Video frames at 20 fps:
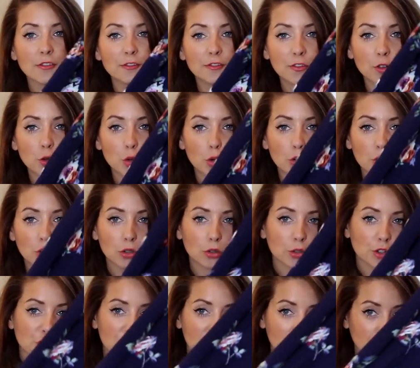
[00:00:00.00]

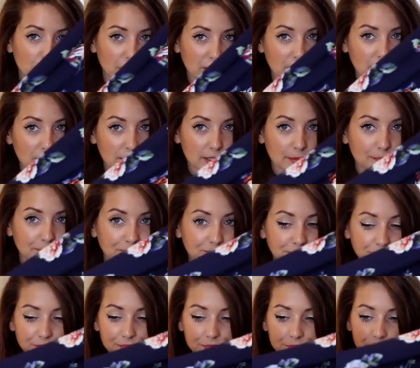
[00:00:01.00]
floral trousers
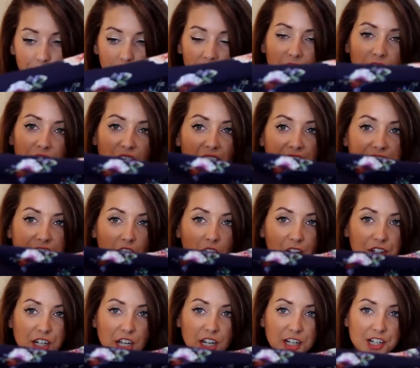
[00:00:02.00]
that
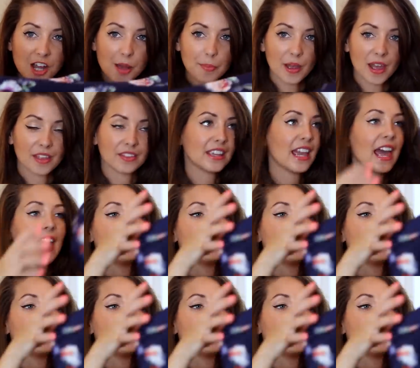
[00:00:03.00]
are turned up at the